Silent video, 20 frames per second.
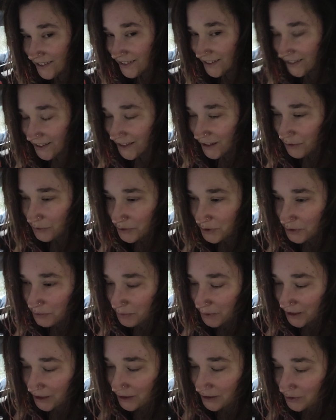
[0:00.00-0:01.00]
Like, that was
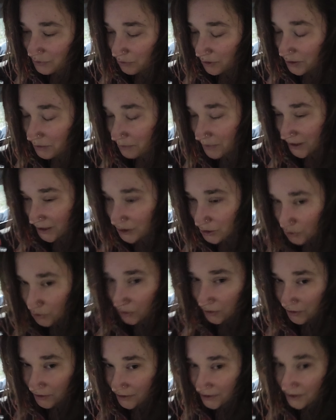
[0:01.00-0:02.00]
one of the biggest
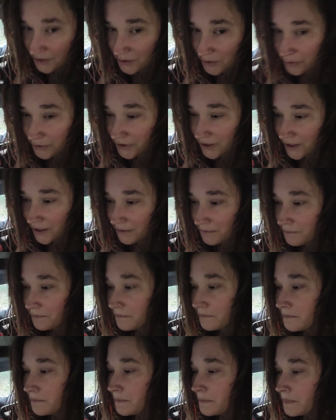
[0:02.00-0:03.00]
struggles this whole time,
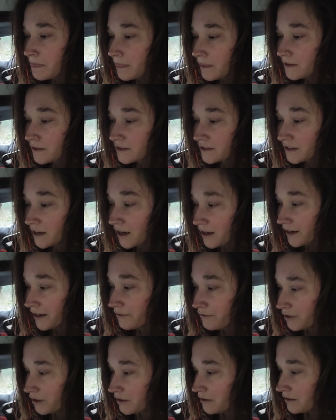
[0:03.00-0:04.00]
is not
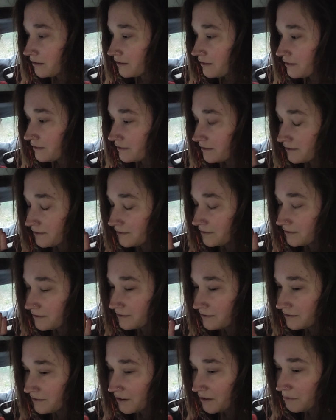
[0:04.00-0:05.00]
having
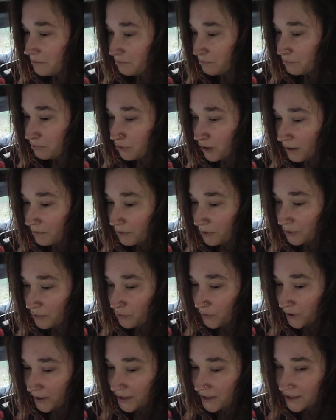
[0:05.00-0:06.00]
a proper
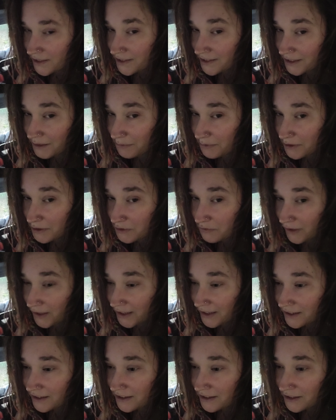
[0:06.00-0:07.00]
way to sleep in this
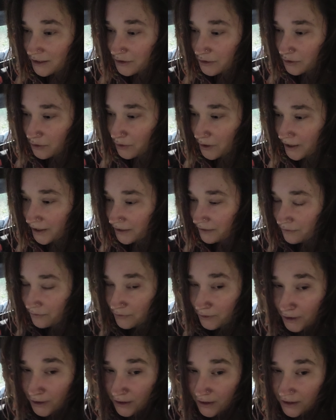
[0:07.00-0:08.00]
van. So I have
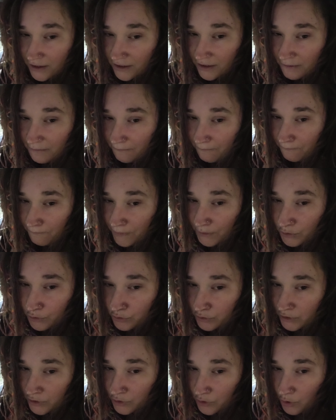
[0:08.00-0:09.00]

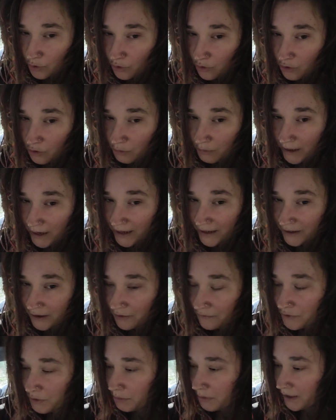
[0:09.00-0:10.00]
filled the whole back
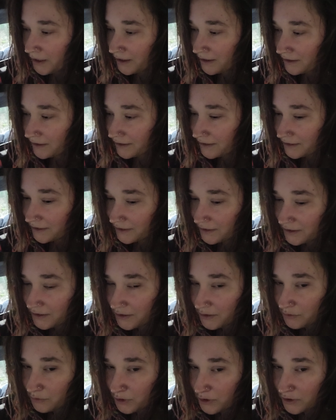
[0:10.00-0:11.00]
of the bed
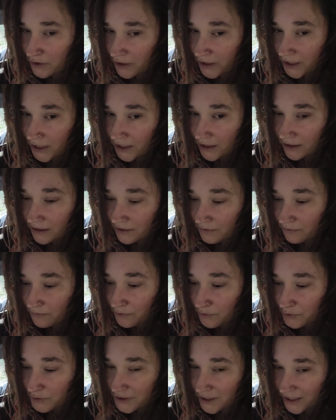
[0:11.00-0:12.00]
with a
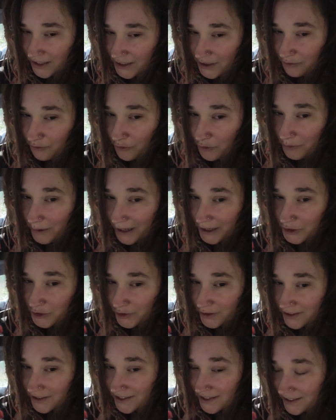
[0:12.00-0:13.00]
full-size full
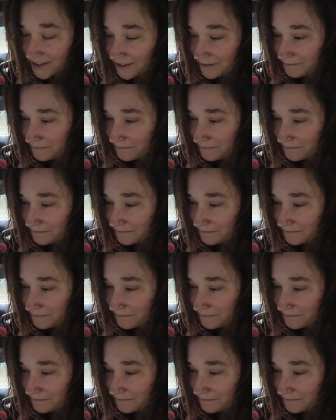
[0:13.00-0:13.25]
mattress.